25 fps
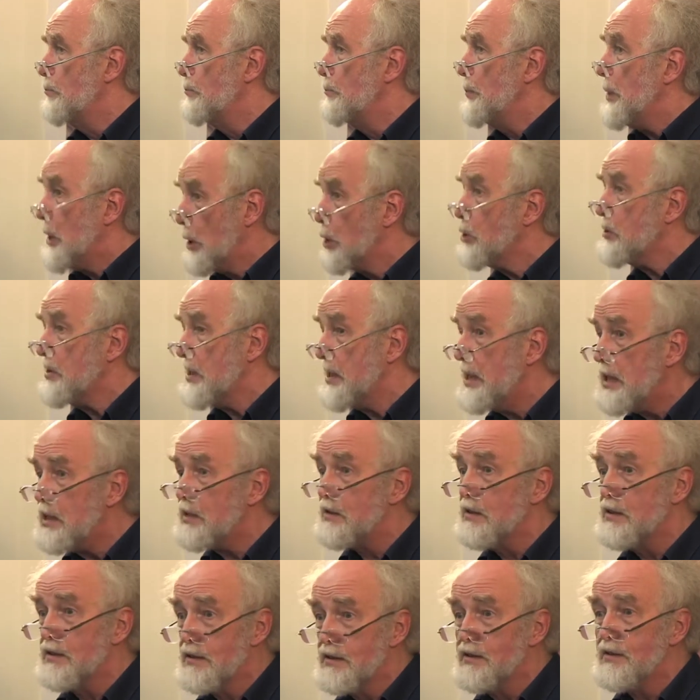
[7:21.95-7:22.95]
because it
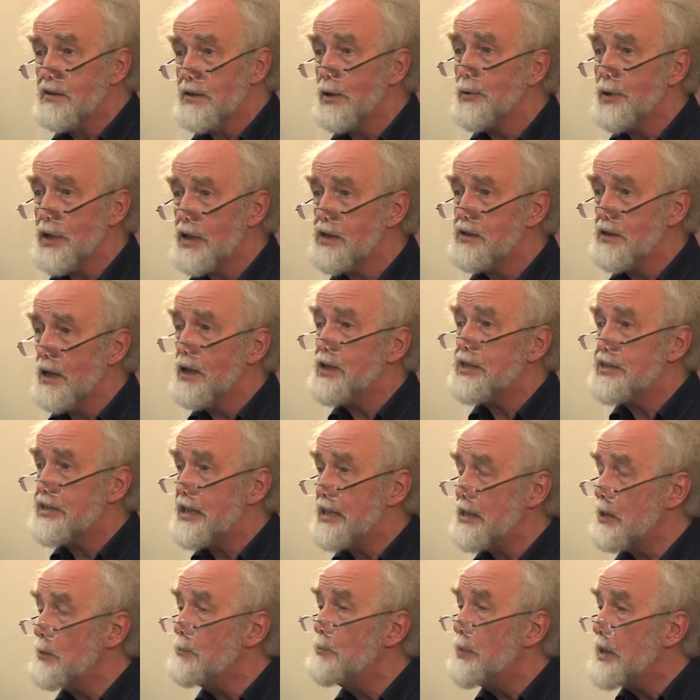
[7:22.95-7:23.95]
is so
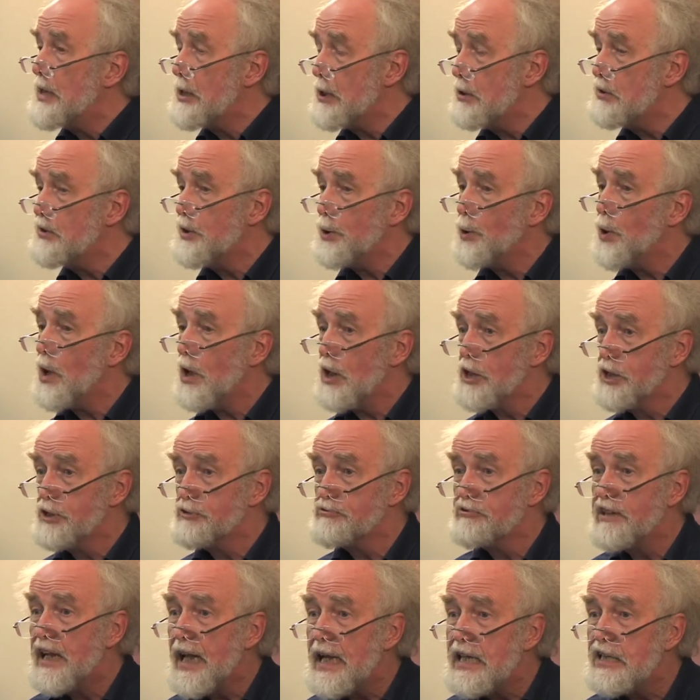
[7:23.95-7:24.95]
exciting, and because you are
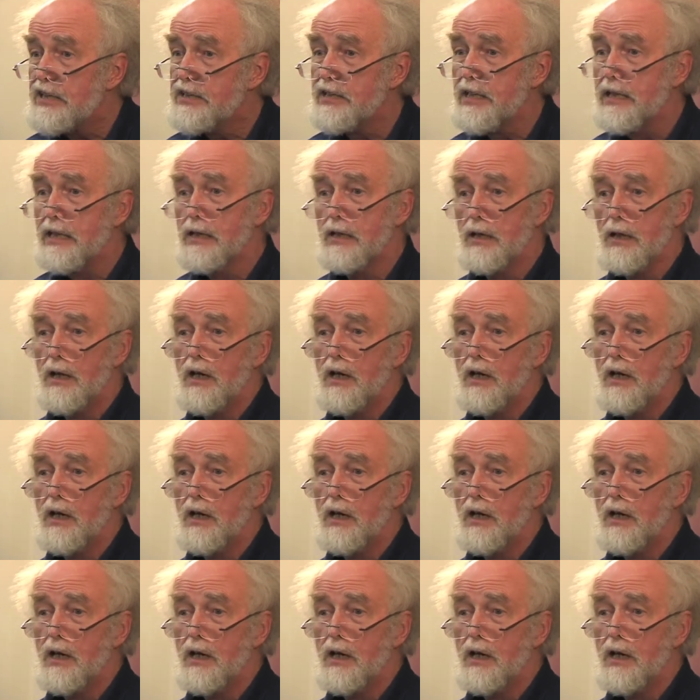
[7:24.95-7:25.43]
creating